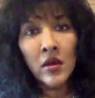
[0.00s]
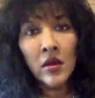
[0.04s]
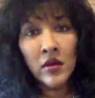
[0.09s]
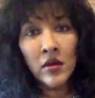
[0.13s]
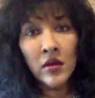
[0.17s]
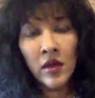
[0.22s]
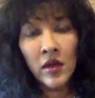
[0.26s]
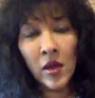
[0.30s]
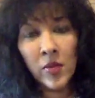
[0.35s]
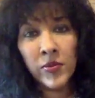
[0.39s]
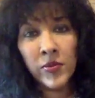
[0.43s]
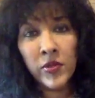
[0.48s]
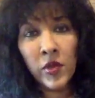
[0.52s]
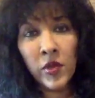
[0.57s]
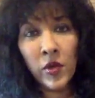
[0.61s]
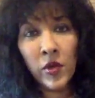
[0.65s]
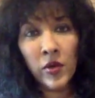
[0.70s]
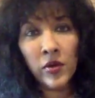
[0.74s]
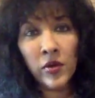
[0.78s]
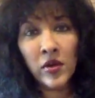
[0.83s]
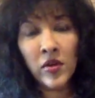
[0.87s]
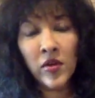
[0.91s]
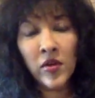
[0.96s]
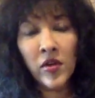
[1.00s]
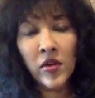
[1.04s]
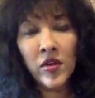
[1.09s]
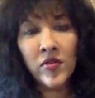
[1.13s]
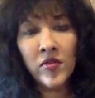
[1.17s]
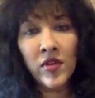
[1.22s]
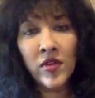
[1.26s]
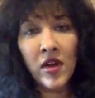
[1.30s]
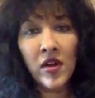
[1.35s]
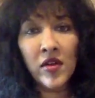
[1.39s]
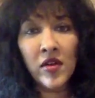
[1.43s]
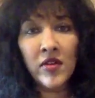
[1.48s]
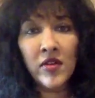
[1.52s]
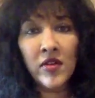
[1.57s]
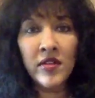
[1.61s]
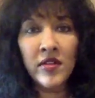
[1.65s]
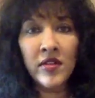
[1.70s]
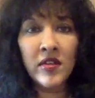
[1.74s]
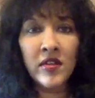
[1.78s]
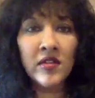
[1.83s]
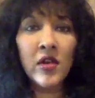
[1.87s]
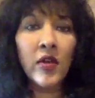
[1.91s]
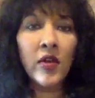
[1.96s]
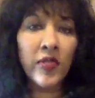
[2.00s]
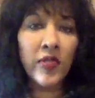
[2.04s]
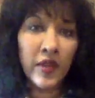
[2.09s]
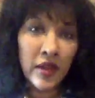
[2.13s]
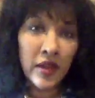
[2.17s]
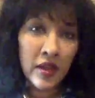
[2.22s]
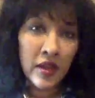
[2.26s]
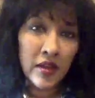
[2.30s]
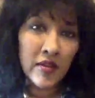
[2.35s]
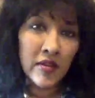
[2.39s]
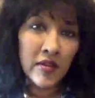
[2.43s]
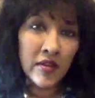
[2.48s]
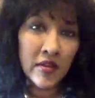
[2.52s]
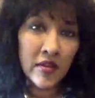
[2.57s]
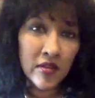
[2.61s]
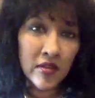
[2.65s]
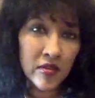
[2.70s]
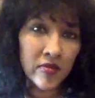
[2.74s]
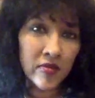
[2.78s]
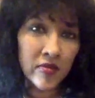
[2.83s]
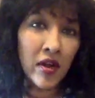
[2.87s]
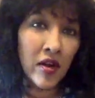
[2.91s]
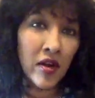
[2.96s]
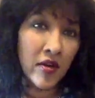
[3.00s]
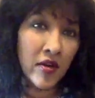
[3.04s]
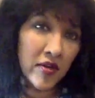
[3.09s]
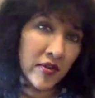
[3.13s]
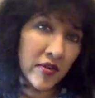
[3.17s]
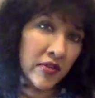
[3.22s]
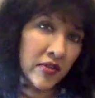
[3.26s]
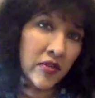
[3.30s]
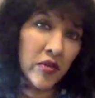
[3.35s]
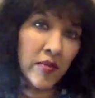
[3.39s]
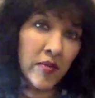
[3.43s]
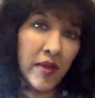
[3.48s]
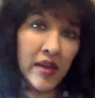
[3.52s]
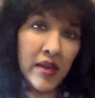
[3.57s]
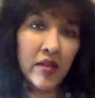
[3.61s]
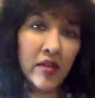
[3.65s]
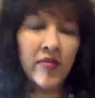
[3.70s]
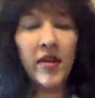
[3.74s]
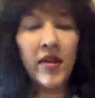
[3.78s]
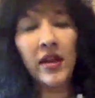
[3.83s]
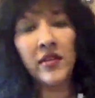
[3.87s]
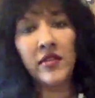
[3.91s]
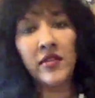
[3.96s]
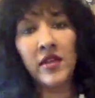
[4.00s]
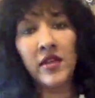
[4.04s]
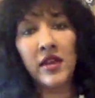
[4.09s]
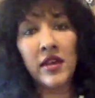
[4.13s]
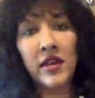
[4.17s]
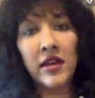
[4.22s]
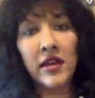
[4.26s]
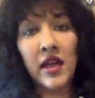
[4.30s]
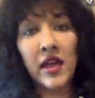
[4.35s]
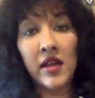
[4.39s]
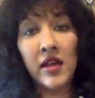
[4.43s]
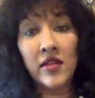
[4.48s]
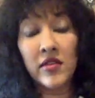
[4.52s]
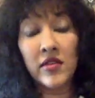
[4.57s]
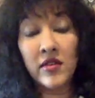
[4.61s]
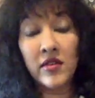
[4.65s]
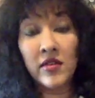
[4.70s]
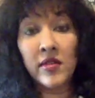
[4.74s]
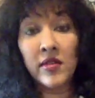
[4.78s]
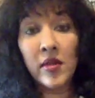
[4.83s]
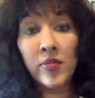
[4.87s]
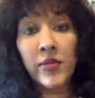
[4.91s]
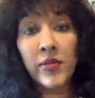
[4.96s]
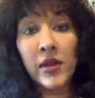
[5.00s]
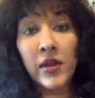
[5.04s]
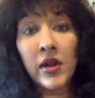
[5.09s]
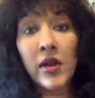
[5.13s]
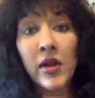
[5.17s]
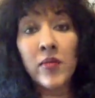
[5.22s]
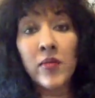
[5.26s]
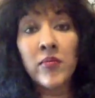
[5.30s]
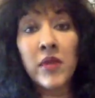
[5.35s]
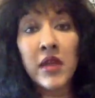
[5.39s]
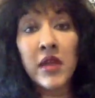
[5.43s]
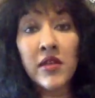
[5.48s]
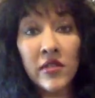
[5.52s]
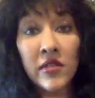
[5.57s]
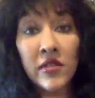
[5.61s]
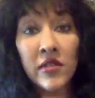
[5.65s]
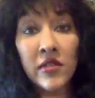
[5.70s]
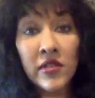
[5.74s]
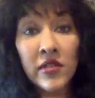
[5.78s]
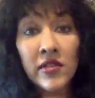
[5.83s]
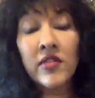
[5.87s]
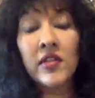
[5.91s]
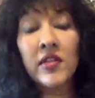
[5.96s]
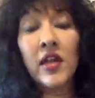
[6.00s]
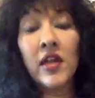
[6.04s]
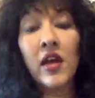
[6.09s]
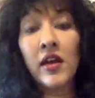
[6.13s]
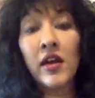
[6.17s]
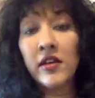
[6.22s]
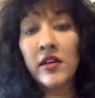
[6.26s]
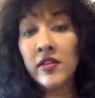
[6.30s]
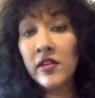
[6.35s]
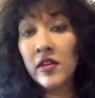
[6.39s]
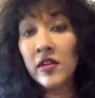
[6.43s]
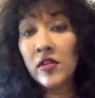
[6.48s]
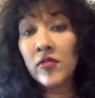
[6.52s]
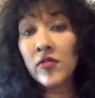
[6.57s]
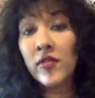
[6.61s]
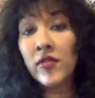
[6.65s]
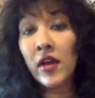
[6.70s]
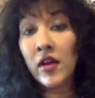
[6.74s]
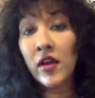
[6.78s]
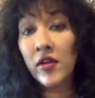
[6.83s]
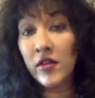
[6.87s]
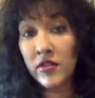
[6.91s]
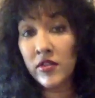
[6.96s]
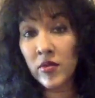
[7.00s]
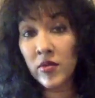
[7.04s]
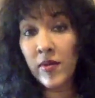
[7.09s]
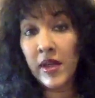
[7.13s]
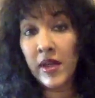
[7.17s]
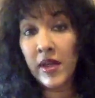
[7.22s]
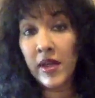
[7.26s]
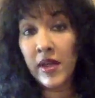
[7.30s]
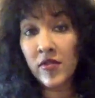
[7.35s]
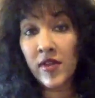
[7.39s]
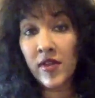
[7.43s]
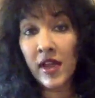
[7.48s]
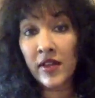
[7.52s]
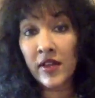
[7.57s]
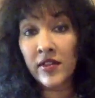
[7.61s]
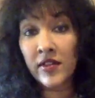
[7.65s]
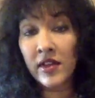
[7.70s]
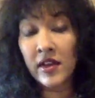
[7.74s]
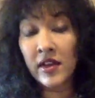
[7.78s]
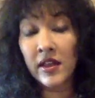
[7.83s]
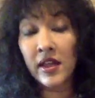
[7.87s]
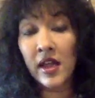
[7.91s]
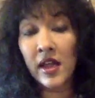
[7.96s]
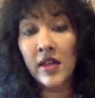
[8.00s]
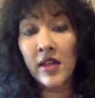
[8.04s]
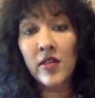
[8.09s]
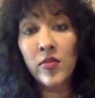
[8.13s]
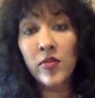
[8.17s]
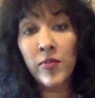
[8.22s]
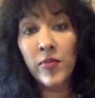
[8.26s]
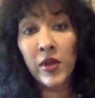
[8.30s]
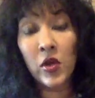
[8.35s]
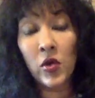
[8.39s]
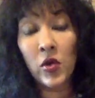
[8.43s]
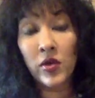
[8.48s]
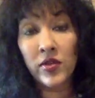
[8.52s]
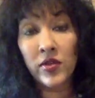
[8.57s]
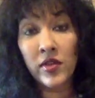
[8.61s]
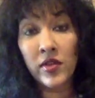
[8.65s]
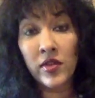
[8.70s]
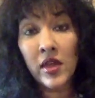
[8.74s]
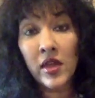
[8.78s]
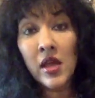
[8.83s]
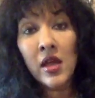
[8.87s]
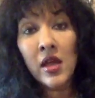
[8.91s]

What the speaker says: Yeah, so coronavirus is not the easiest virus to make a vaccine against. Something like measles is the ideal virus to make a vaccine against because